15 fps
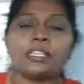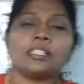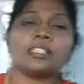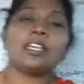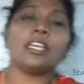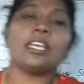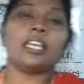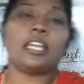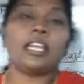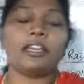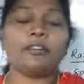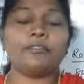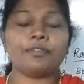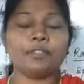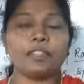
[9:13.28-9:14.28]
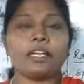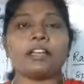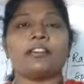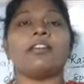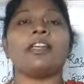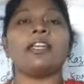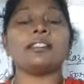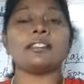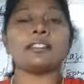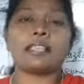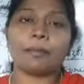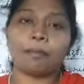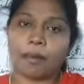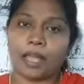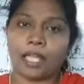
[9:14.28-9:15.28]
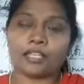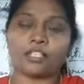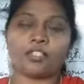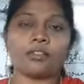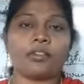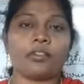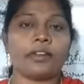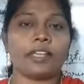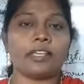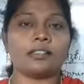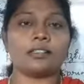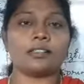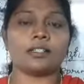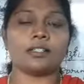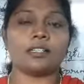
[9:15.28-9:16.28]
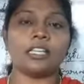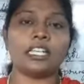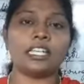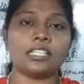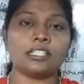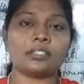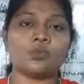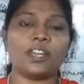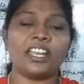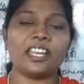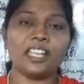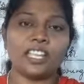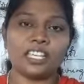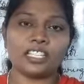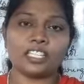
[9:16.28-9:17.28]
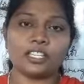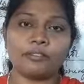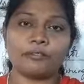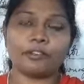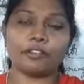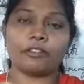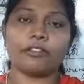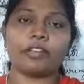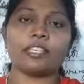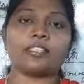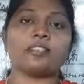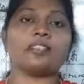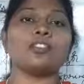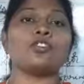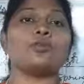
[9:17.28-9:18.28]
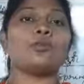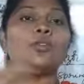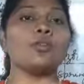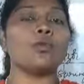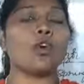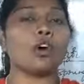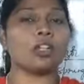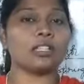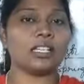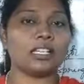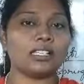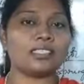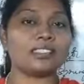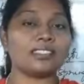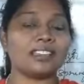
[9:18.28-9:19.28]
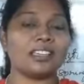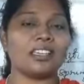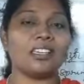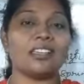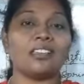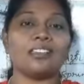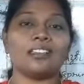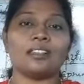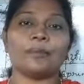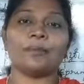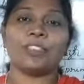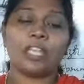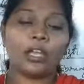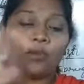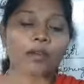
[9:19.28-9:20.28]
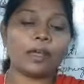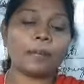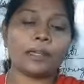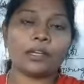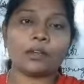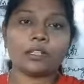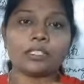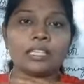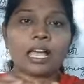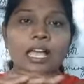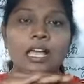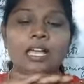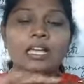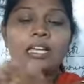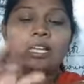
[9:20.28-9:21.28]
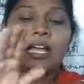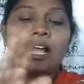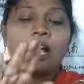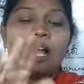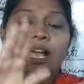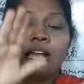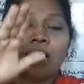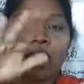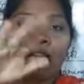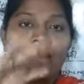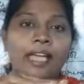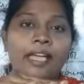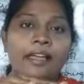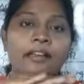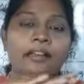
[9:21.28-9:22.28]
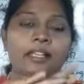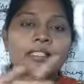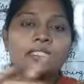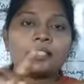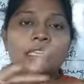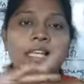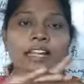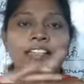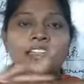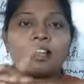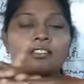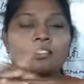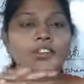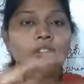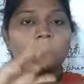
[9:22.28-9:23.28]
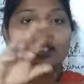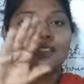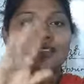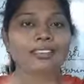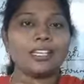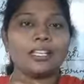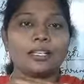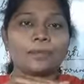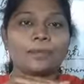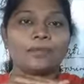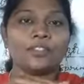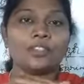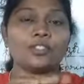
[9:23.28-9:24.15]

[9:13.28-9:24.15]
See, if the grease is applied to the razor, it is very easy for the razor to move on the skin. Why? Because the hair is attached on the skin.